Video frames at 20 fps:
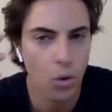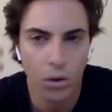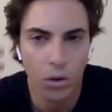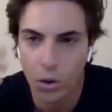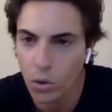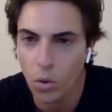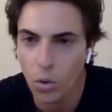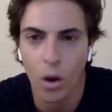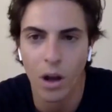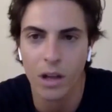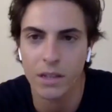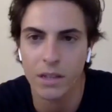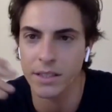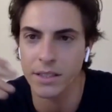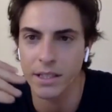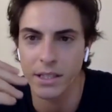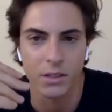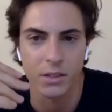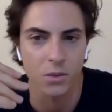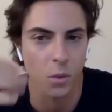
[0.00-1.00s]

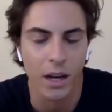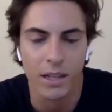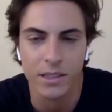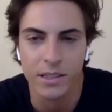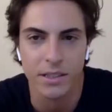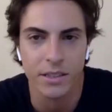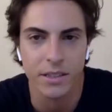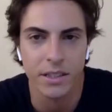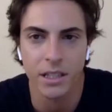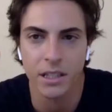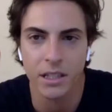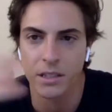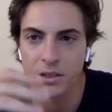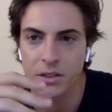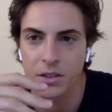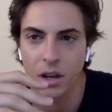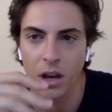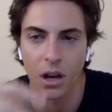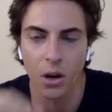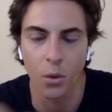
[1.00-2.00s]
Kwazi is. Why is he singing this
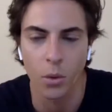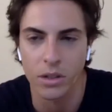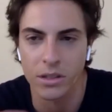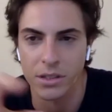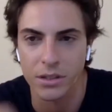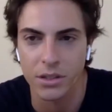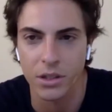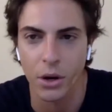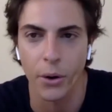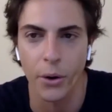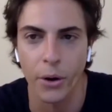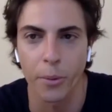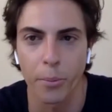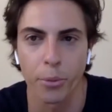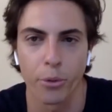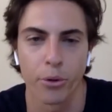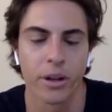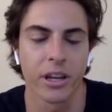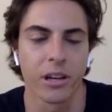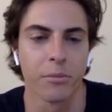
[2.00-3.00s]
song? What's his current
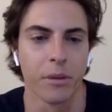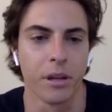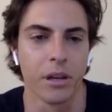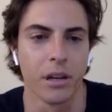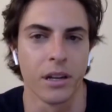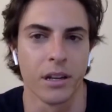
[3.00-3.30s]
predicament?